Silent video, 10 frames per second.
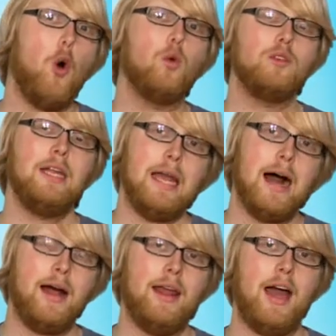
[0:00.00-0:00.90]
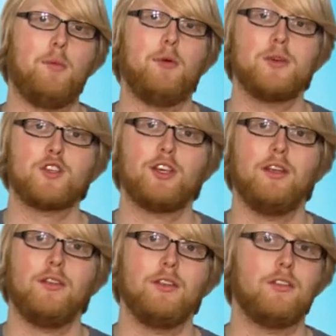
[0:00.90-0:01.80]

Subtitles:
only on Apple machines.